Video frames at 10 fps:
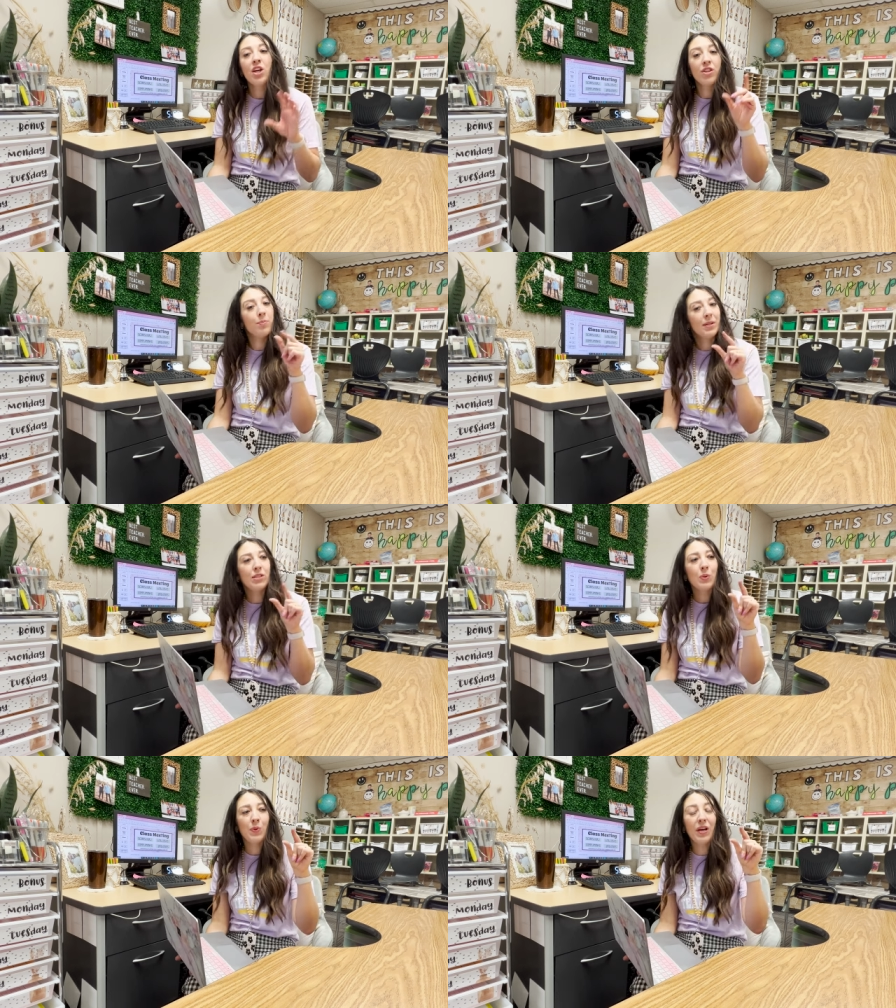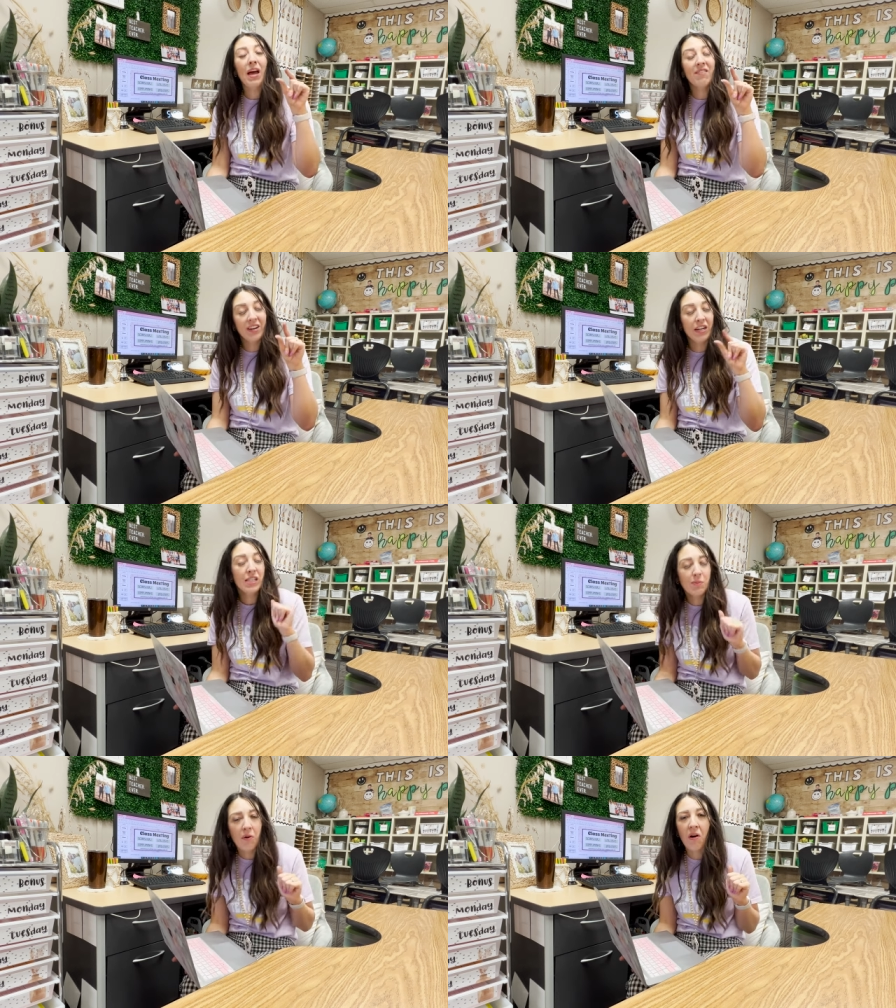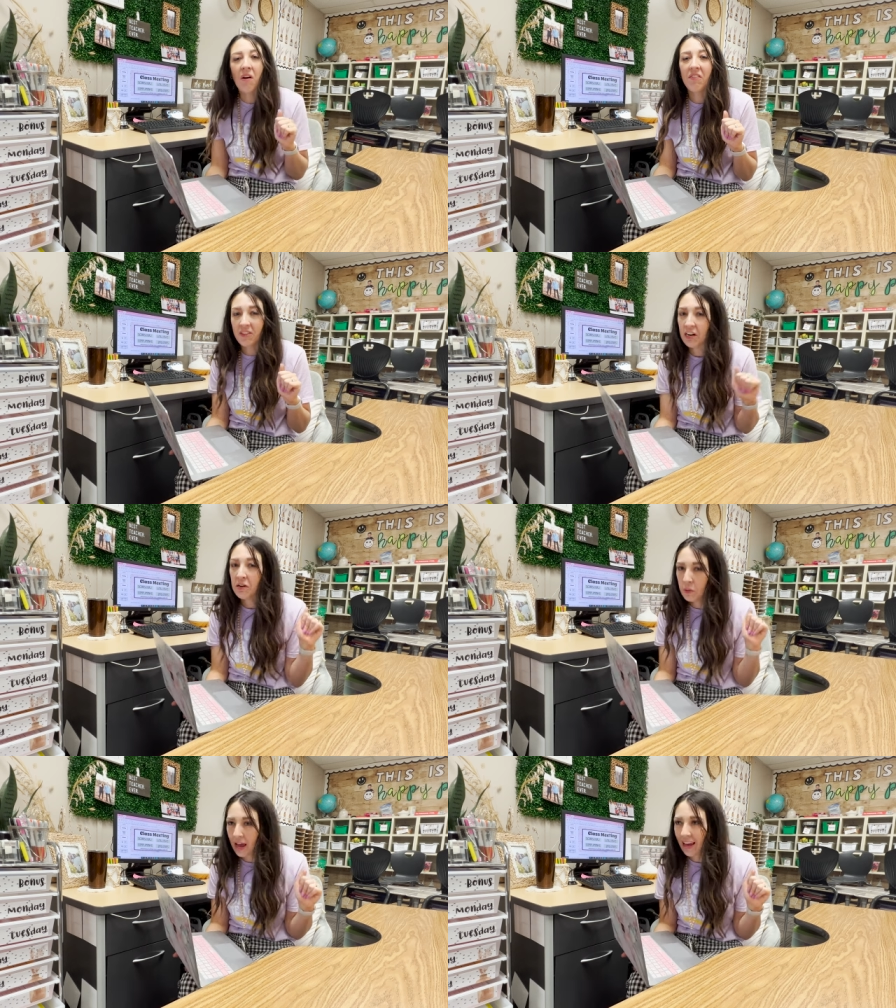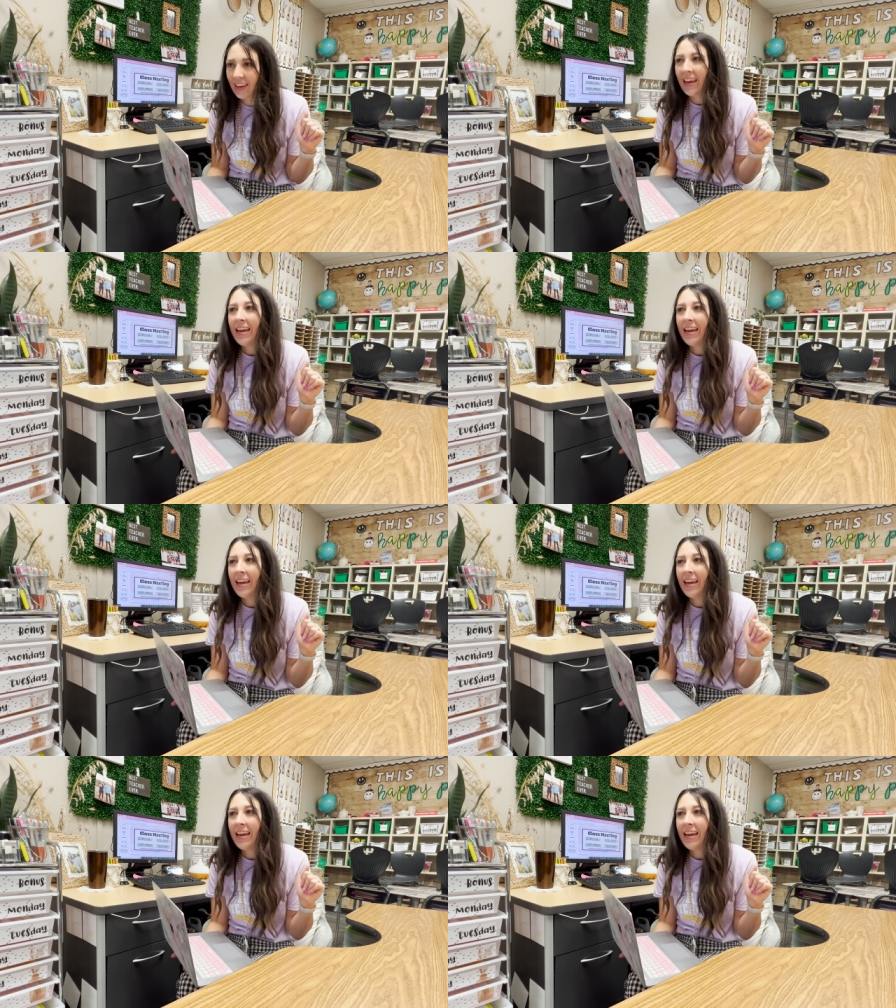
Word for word: their pencil will get very small, very quick,